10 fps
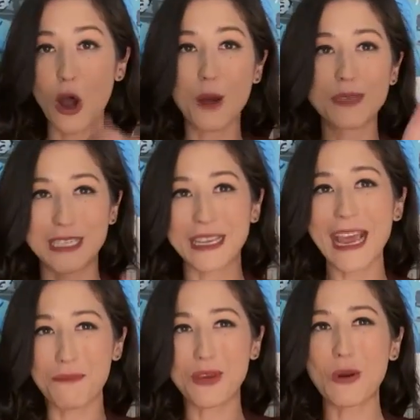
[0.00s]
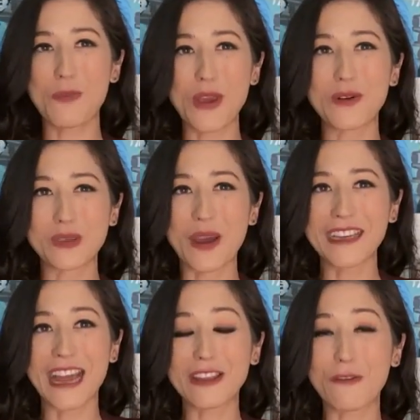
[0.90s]
Mahomes to, yeah, pew pew his mm-hmm.
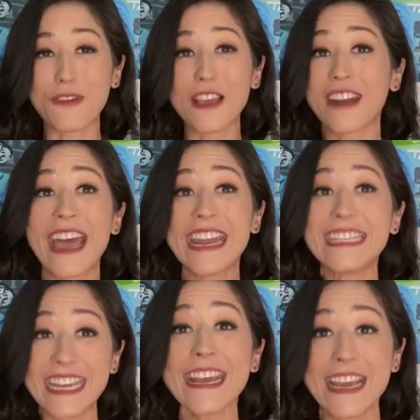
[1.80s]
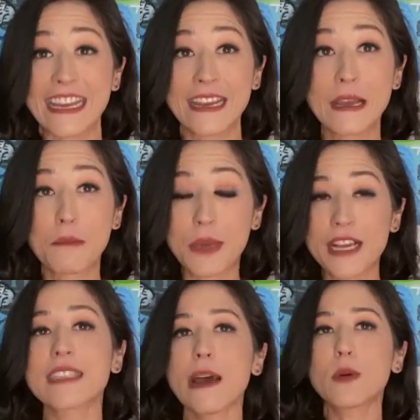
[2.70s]
way down the field, and yep. he did it mm-hmm.
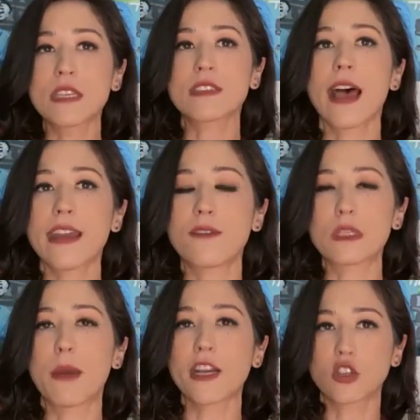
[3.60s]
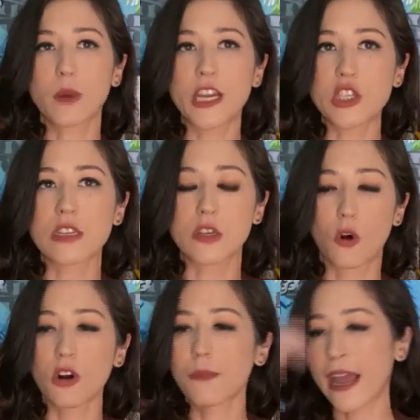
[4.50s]
because that was a sign of his maturation as a
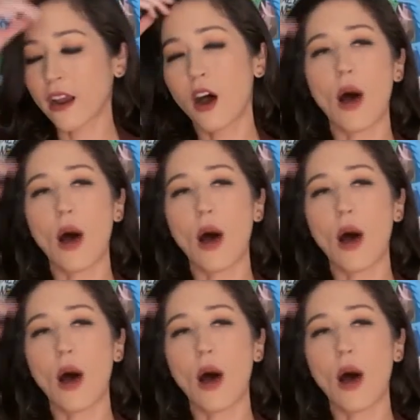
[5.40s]
quarterback. Mm-hmm.